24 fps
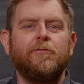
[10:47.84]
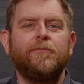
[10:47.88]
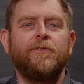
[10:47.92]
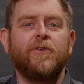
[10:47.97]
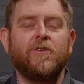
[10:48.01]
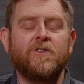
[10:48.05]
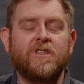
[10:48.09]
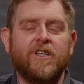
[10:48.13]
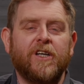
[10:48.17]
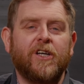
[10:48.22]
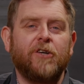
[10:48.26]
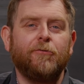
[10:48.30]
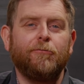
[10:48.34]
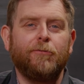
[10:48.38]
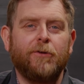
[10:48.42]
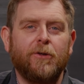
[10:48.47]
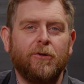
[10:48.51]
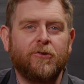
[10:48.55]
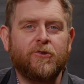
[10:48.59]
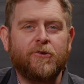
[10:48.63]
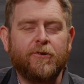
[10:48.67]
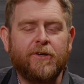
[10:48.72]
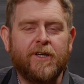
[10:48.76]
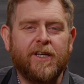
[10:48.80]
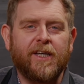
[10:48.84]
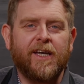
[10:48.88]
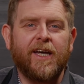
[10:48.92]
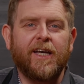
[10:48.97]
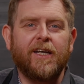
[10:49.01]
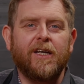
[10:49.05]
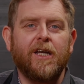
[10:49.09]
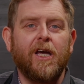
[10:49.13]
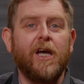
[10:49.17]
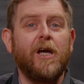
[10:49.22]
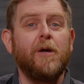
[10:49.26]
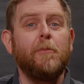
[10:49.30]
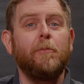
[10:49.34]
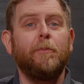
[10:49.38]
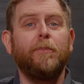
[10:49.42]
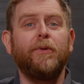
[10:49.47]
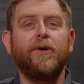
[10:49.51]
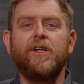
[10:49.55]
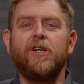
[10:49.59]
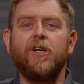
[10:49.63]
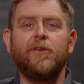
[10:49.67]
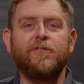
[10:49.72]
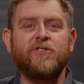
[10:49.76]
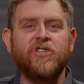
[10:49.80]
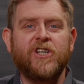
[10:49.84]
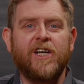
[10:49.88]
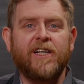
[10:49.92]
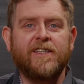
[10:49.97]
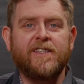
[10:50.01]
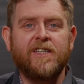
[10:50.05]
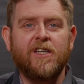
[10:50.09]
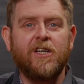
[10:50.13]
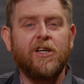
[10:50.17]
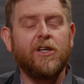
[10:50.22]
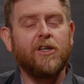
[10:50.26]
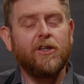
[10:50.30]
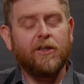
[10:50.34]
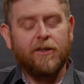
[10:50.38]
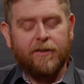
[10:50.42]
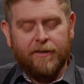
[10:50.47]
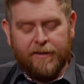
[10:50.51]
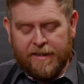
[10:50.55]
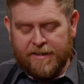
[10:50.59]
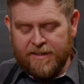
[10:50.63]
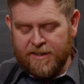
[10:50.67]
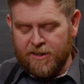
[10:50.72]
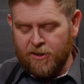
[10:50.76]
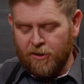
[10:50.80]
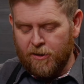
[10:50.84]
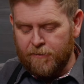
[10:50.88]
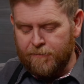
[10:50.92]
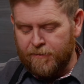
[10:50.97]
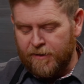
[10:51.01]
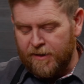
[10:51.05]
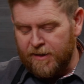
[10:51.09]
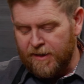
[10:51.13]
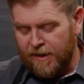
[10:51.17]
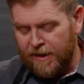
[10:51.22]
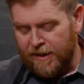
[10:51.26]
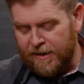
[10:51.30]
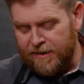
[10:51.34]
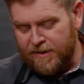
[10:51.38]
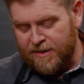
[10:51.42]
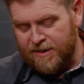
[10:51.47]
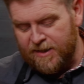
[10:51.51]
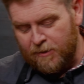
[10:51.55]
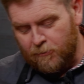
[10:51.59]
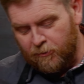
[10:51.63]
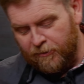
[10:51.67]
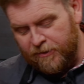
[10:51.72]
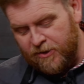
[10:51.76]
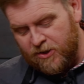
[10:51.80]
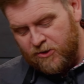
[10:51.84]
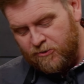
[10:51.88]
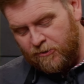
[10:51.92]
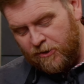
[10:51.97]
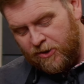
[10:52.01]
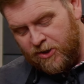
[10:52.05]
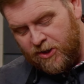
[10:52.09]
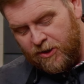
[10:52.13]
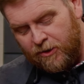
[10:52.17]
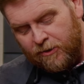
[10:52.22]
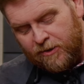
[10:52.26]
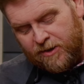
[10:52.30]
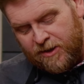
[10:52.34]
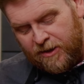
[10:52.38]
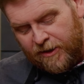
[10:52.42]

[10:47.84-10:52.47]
Feels like a real treat again. But enough chatter, let's dive in and see what the structure looks